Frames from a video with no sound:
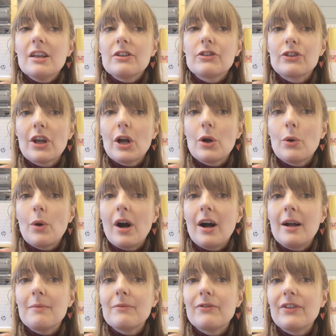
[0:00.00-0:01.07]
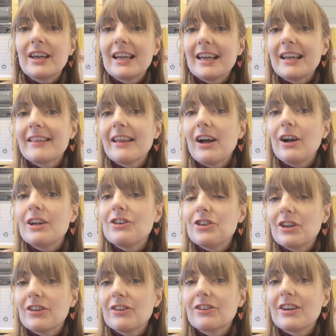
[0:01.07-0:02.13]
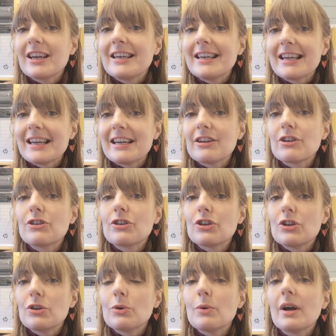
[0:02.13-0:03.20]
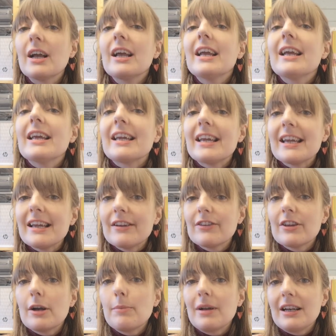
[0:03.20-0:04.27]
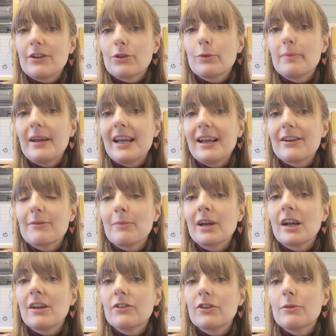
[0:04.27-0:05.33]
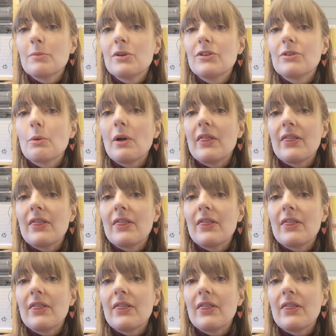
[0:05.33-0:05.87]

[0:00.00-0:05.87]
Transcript: So I'm thinking that I just need to ease up a little bit. My customers